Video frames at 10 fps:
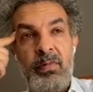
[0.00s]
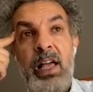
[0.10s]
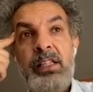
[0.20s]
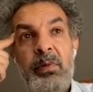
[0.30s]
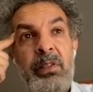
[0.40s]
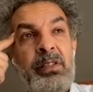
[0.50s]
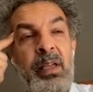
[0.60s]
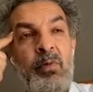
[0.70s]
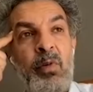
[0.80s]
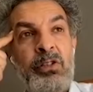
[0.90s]
Ask me the
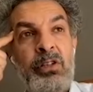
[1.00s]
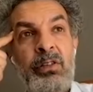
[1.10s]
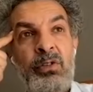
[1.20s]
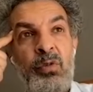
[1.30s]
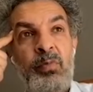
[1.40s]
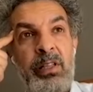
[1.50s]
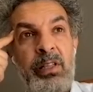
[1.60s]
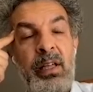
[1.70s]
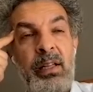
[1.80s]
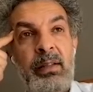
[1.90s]
same question in 2
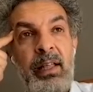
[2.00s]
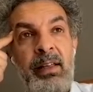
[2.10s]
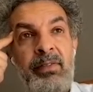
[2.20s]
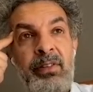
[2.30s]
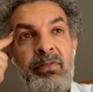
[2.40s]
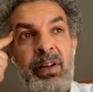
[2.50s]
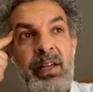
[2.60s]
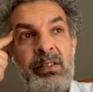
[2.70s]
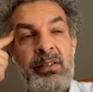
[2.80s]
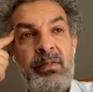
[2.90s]
months, I'll have a different
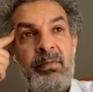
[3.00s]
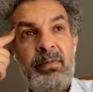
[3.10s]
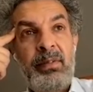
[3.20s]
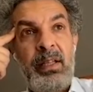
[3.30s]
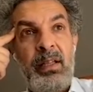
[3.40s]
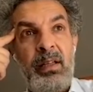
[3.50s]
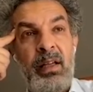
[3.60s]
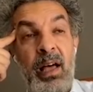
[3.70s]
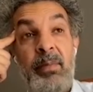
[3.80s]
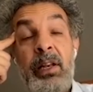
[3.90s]
answer.
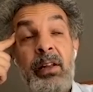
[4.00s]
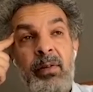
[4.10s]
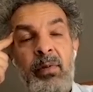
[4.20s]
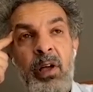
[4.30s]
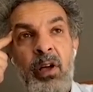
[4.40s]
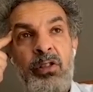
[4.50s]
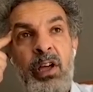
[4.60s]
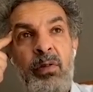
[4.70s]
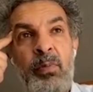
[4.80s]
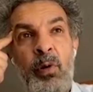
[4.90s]
I mean,
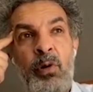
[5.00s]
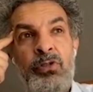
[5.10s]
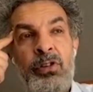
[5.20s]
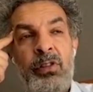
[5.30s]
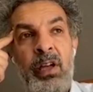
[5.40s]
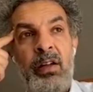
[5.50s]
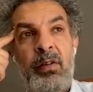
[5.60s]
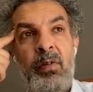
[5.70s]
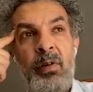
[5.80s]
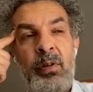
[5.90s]
their approach and
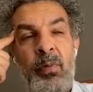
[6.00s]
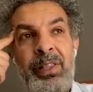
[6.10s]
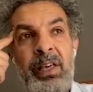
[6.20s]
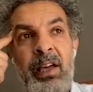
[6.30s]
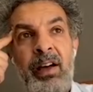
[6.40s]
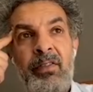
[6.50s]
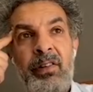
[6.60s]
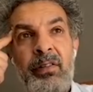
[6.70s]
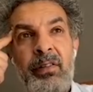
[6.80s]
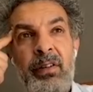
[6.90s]
the way they
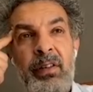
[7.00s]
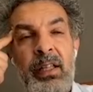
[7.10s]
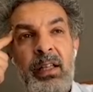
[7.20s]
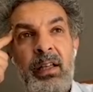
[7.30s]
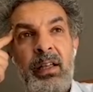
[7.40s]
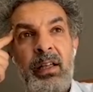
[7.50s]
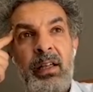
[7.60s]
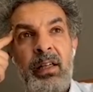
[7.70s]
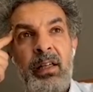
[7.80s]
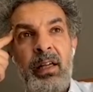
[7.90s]
govern
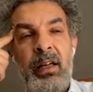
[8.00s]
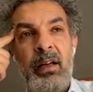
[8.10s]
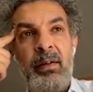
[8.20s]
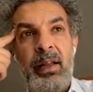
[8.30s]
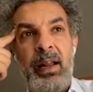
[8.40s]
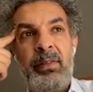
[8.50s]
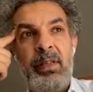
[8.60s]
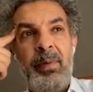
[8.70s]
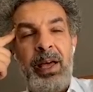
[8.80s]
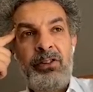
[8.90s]
and how
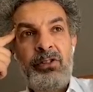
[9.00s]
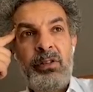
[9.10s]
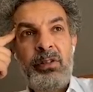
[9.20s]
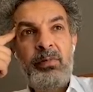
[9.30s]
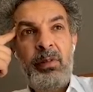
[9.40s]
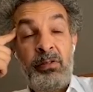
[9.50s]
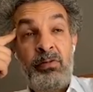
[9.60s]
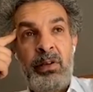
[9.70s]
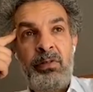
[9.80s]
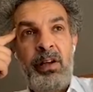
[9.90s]
they manage the
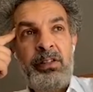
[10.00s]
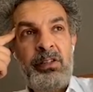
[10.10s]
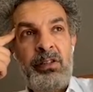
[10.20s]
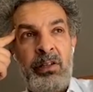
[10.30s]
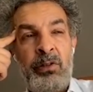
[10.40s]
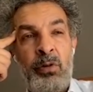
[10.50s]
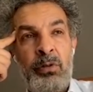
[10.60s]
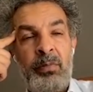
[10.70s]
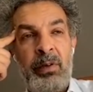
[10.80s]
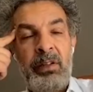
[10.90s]
three crises I
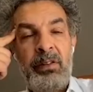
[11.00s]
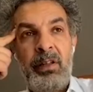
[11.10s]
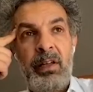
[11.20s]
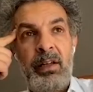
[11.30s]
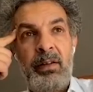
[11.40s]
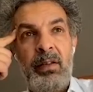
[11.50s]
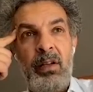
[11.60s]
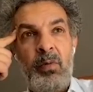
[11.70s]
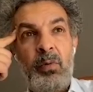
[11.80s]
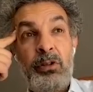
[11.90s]
talked about
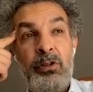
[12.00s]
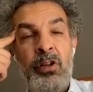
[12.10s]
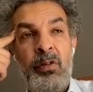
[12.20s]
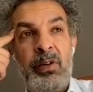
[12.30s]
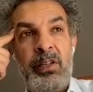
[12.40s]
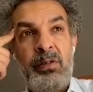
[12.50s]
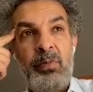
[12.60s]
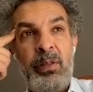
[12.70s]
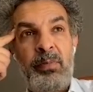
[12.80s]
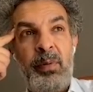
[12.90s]
will determine as to
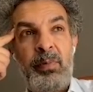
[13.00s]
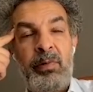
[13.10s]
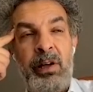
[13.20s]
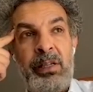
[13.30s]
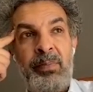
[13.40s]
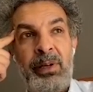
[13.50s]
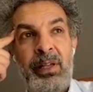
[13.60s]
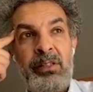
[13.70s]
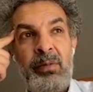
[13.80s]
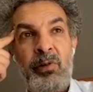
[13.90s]
whether people rise up
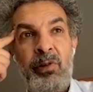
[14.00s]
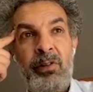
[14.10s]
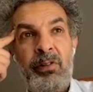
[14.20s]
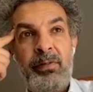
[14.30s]
against them or not.